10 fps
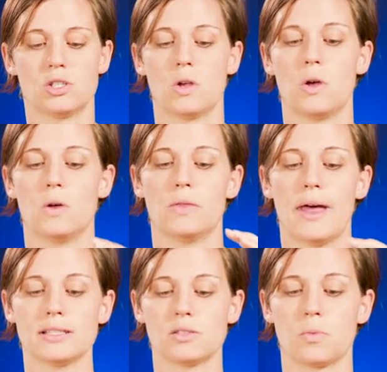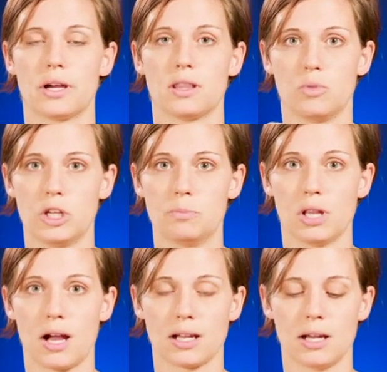so that's where the wood
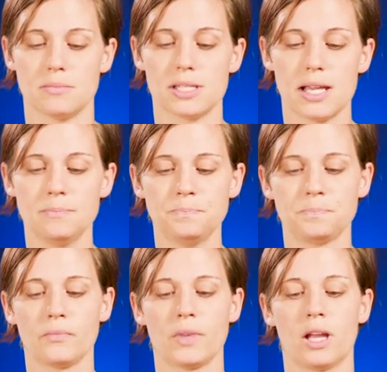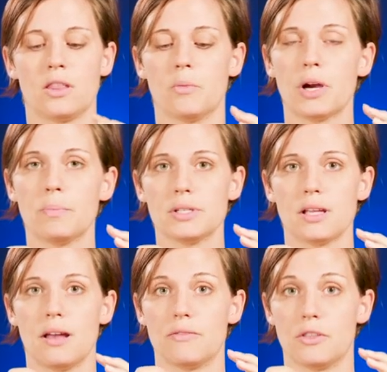block comes in. The
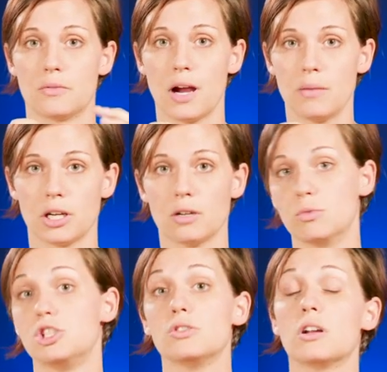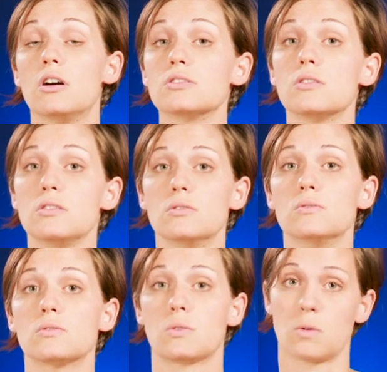purpose of the rubber, which you could also
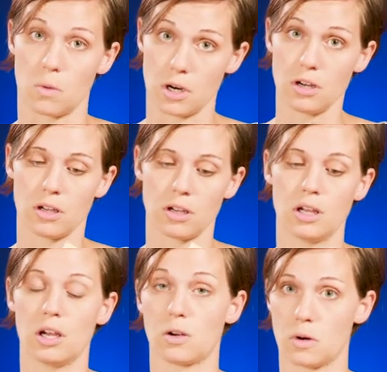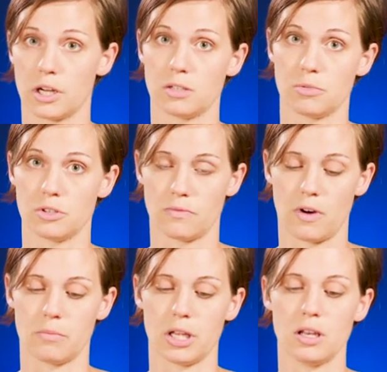use cork, according to Bruce
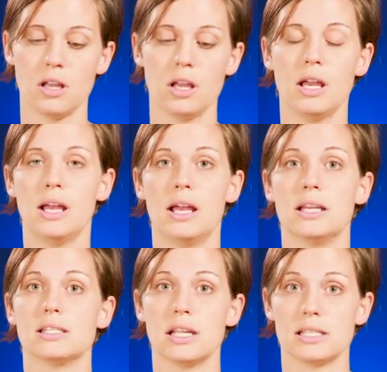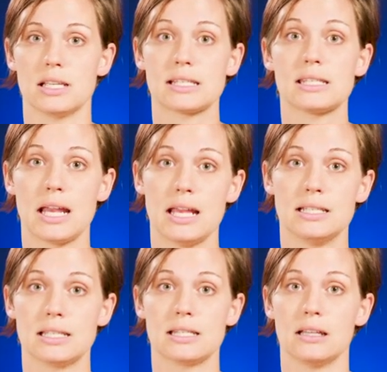Barman, is that it
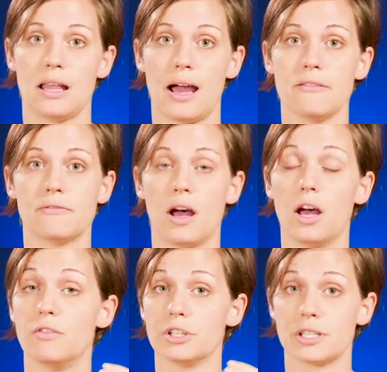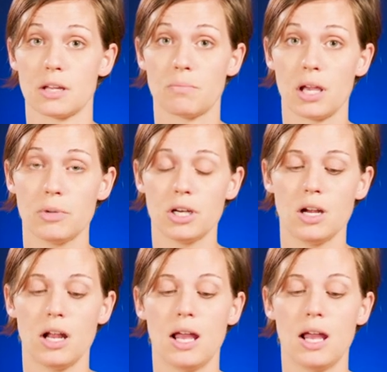extends the life of your sandpaper.